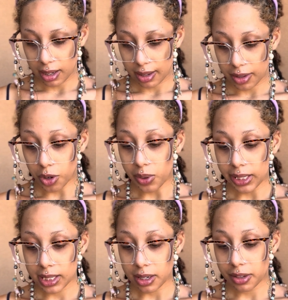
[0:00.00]
The Queen
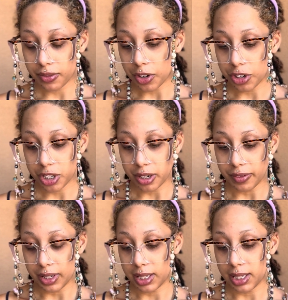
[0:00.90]
is on the verge of
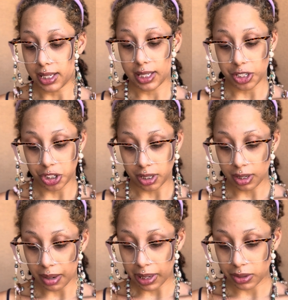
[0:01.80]
this decision,
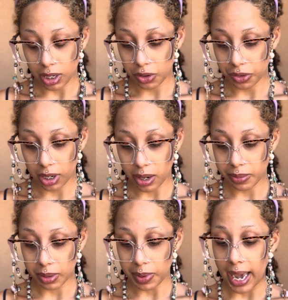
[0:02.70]
about to overcome
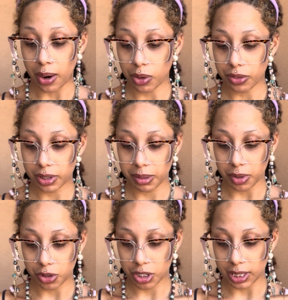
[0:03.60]
the powerful
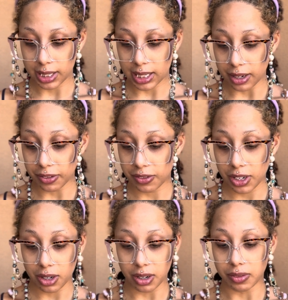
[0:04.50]
emotions and
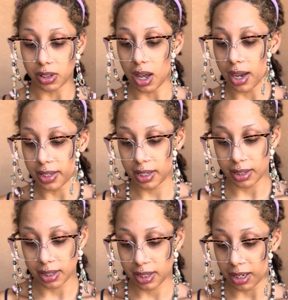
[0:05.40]
fear of loss
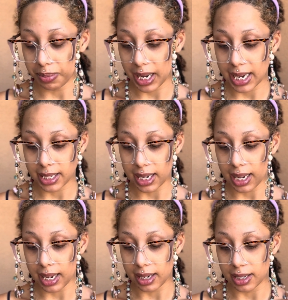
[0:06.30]
this step has
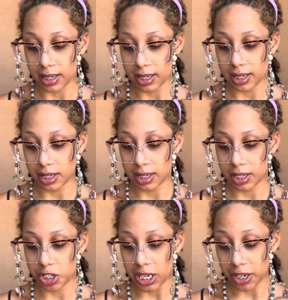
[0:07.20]

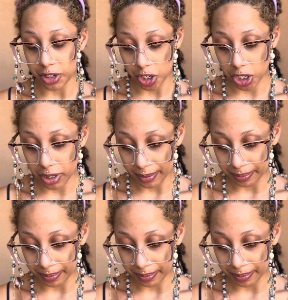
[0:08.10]
engendered.